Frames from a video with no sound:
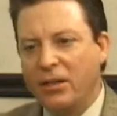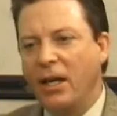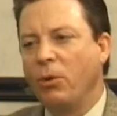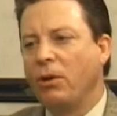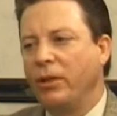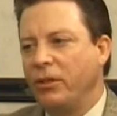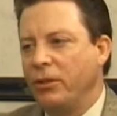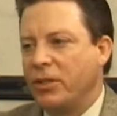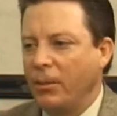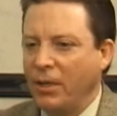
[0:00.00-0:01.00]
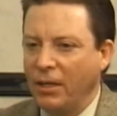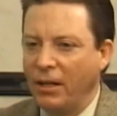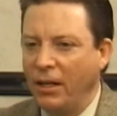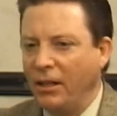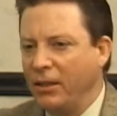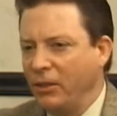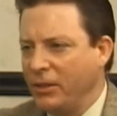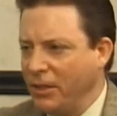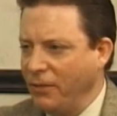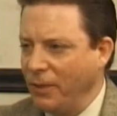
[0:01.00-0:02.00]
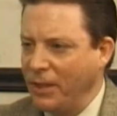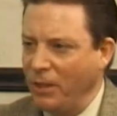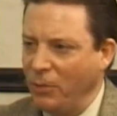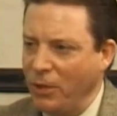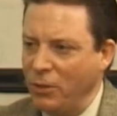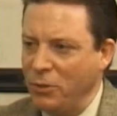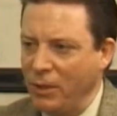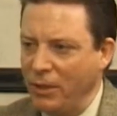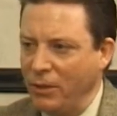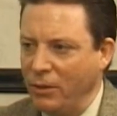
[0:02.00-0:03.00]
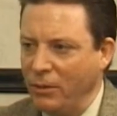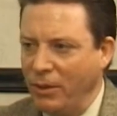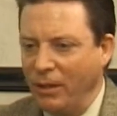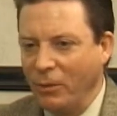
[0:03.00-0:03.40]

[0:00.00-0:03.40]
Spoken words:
Today we're going to do something a little different than we usually do.